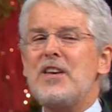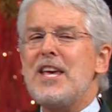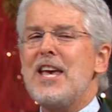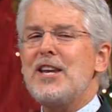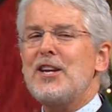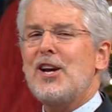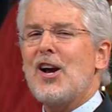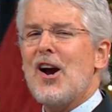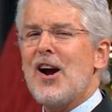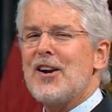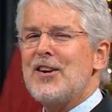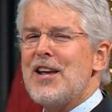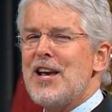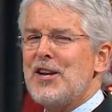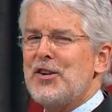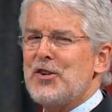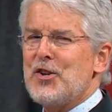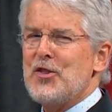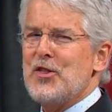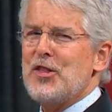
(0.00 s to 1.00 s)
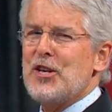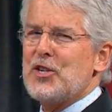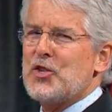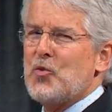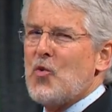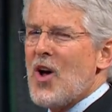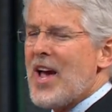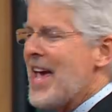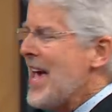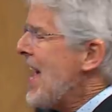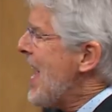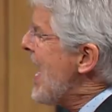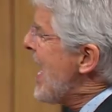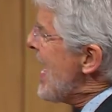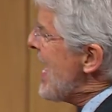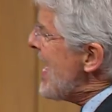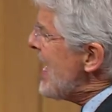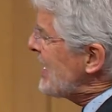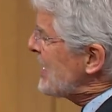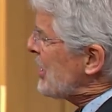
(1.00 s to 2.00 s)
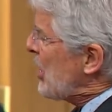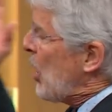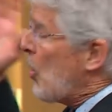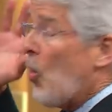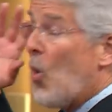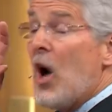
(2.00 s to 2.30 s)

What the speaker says: the incarnation this way. It's